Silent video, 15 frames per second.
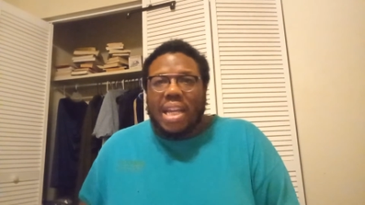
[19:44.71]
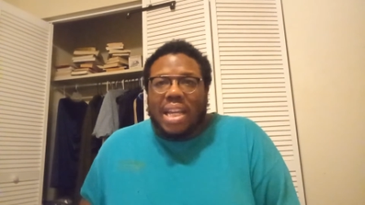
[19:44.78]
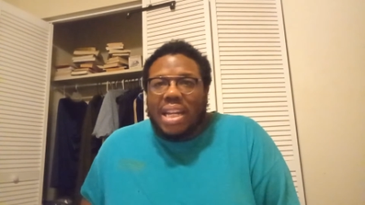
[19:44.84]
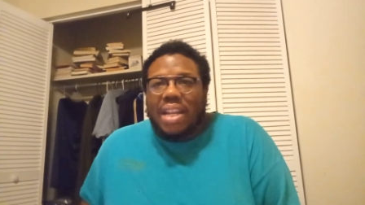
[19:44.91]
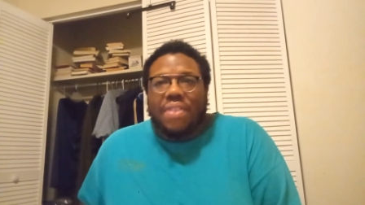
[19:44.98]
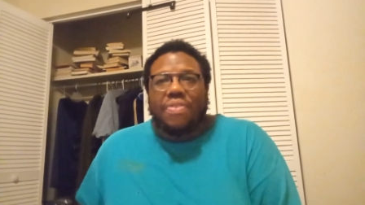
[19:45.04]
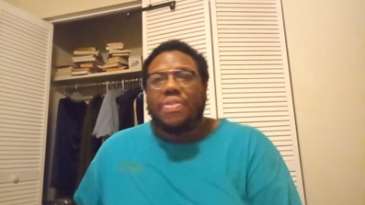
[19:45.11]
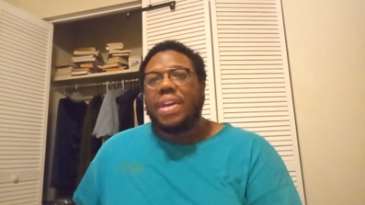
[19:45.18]

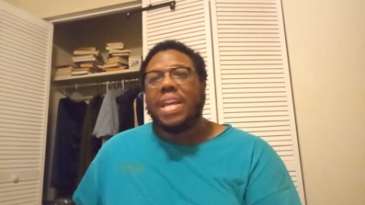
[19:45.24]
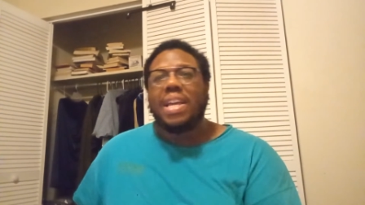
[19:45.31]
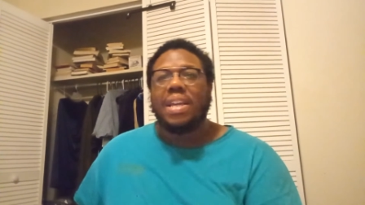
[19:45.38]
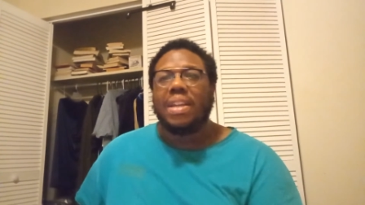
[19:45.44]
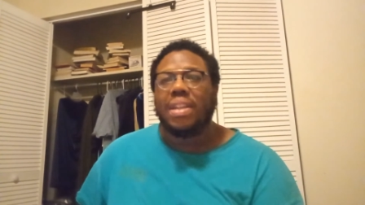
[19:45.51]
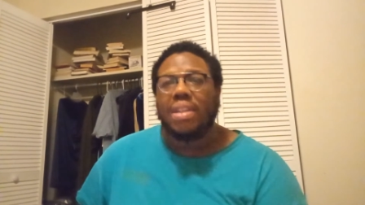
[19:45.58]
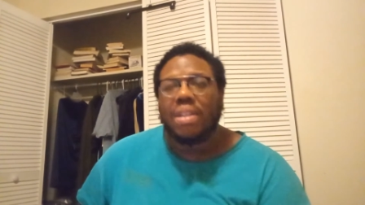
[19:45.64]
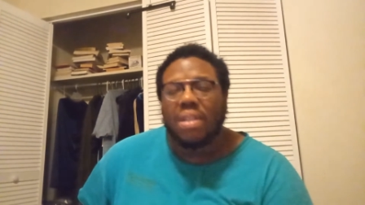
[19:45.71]

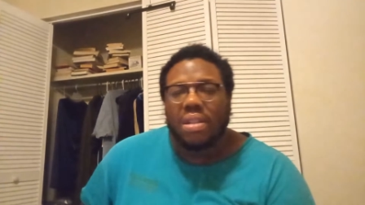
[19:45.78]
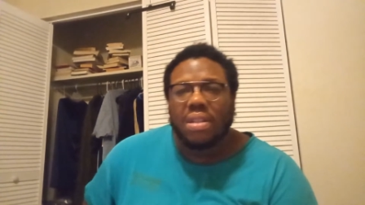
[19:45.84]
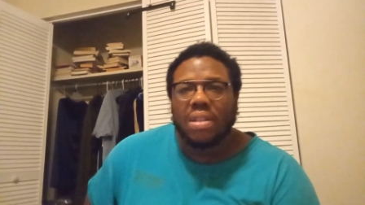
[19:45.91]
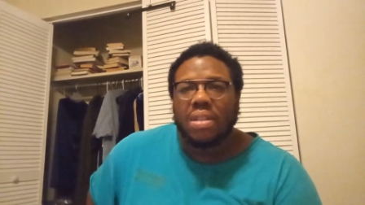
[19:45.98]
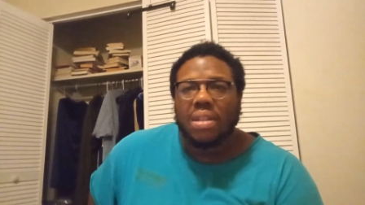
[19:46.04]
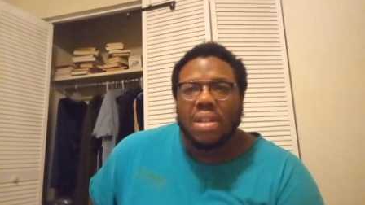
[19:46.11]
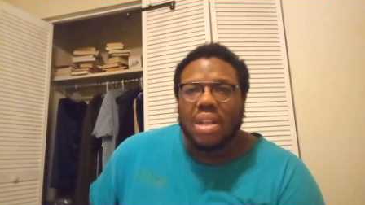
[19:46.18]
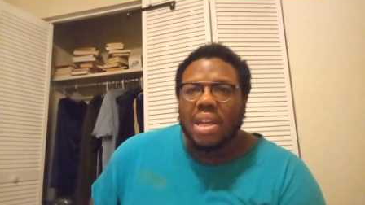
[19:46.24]
anything.
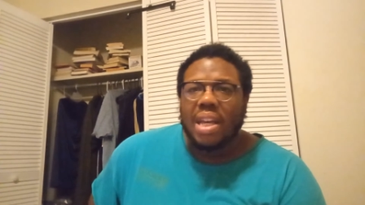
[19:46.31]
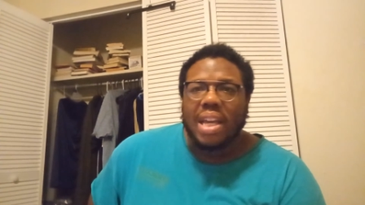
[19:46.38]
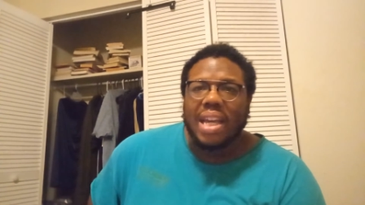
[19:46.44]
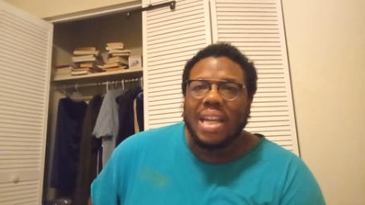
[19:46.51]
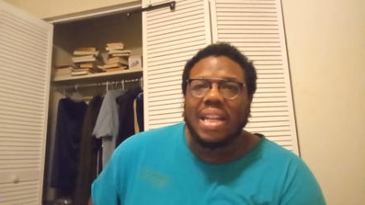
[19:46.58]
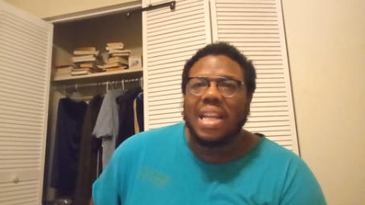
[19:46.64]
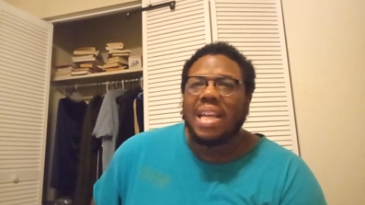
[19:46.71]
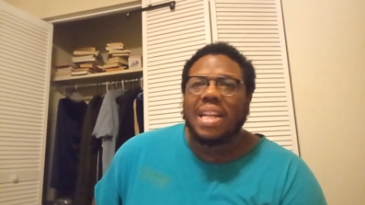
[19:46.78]

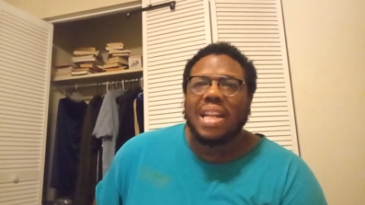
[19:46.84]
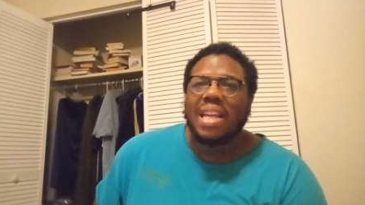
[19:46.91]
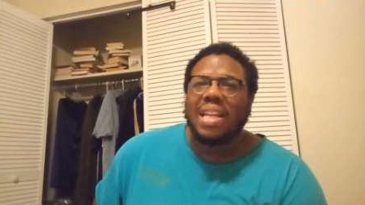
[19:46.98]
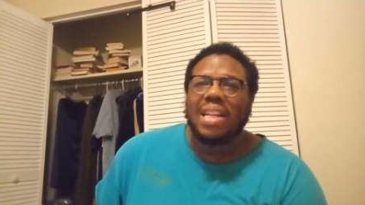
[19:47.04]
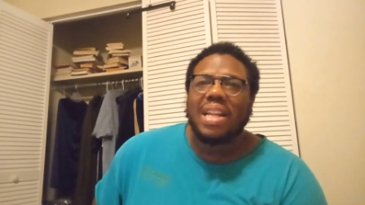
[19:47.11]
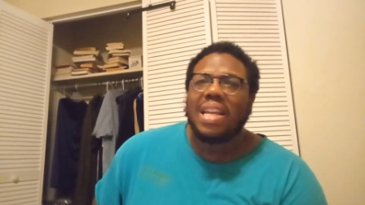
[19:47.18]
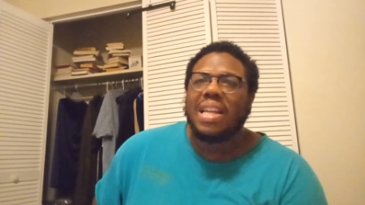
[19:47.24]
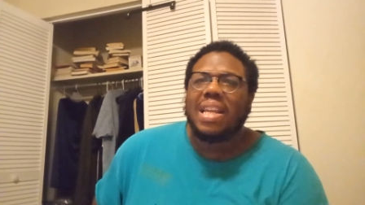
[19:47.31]
It it
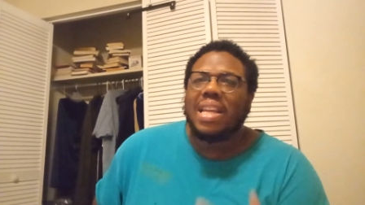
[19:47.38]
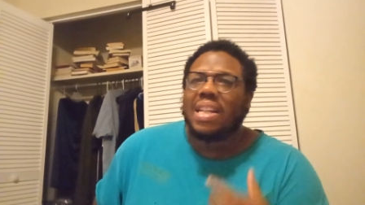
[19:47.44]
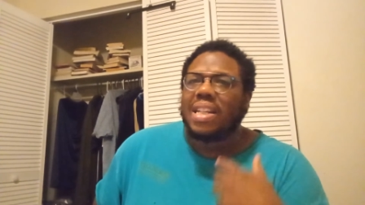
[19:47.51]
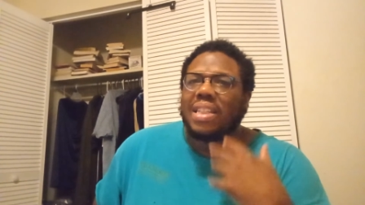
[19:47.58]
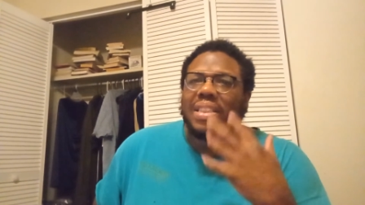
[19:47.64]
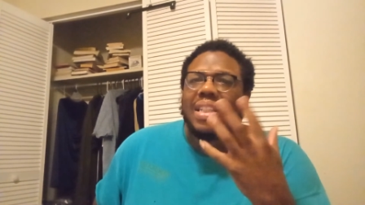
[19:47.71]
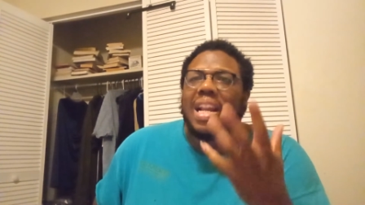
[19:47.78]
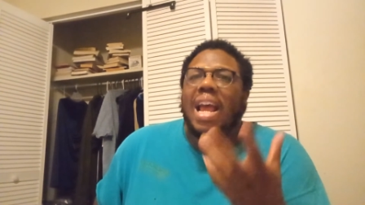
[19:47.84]
it it, it
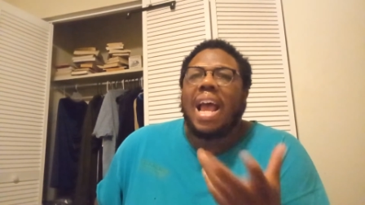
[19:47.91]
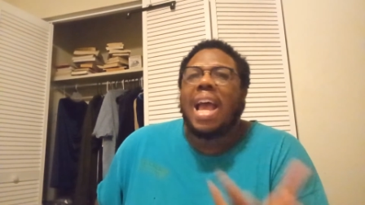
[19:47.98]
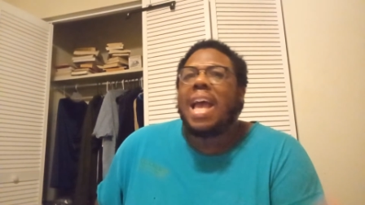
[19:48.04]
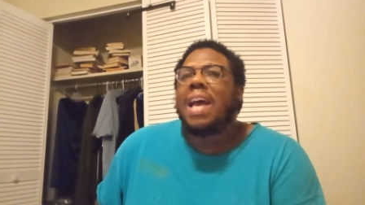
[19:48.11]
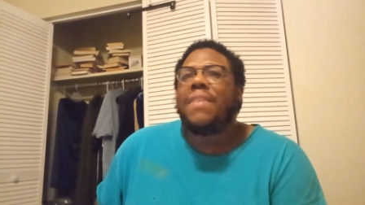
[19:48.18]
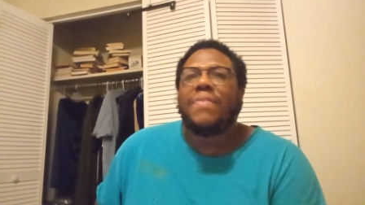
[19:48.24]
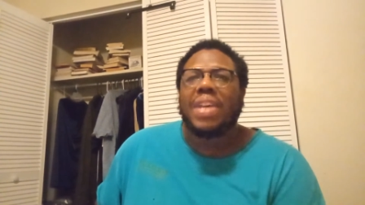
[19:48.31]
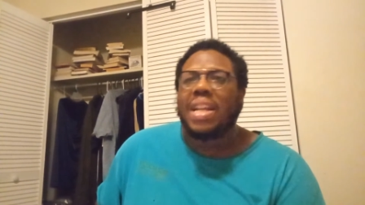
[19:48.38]
doesn't
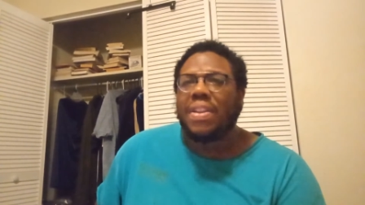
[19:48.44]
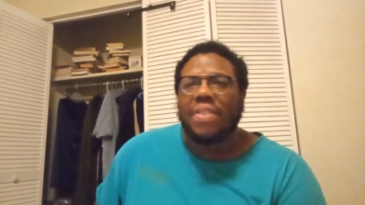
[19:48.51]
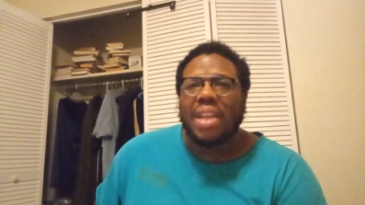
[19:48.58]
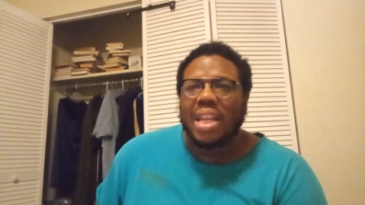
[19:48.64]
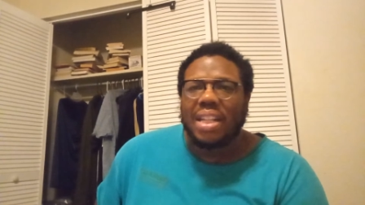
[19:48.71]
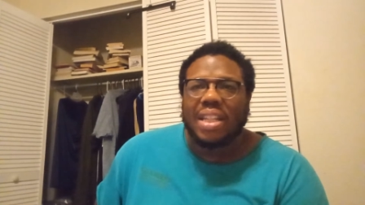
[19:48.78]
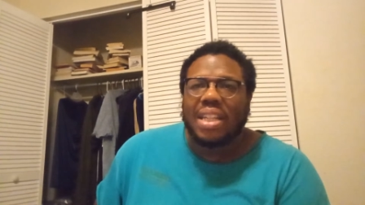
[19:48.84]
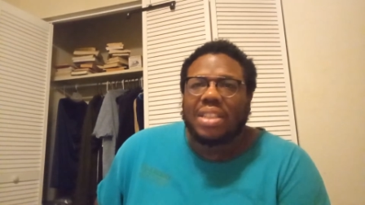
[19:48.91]
have any.
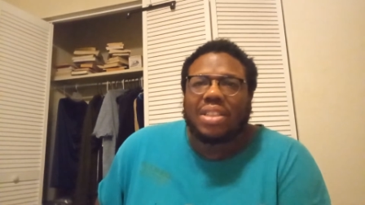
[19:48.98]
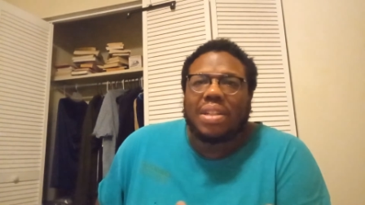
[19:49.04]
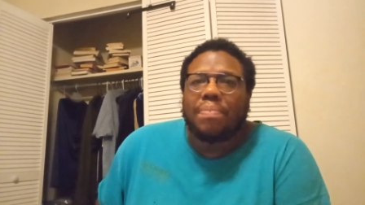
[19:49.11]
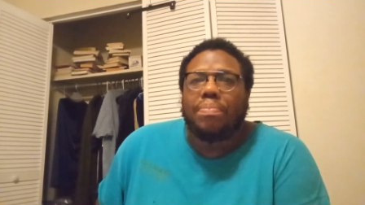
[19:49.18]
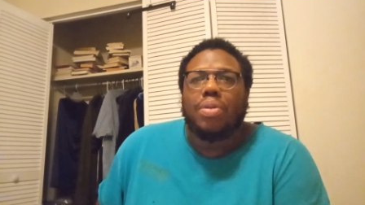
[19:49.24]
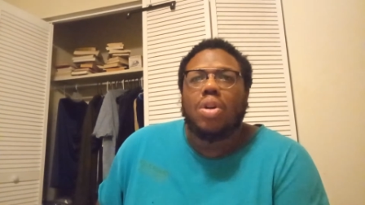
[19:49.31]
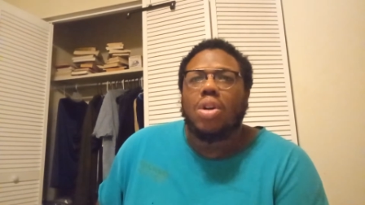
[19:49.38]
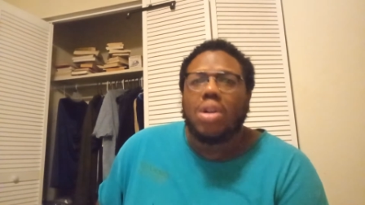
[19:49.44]
It, it's a
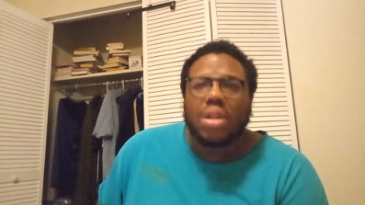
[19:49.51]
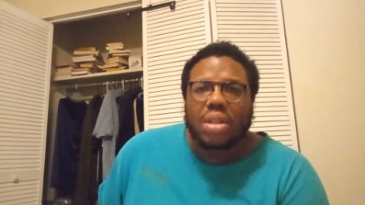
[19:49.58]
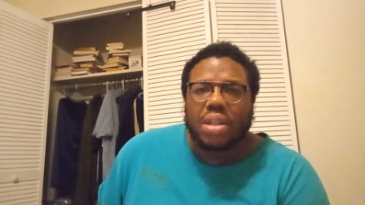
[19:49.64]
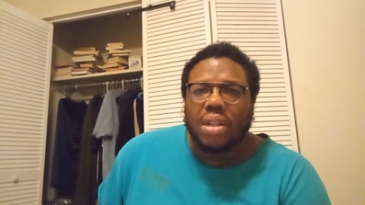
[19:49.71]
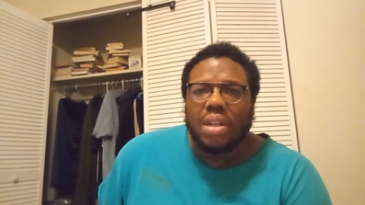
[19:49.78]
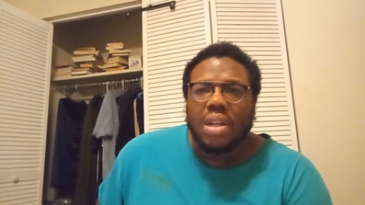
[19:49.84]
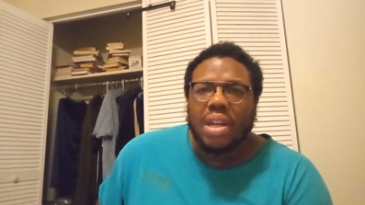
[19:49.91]
book.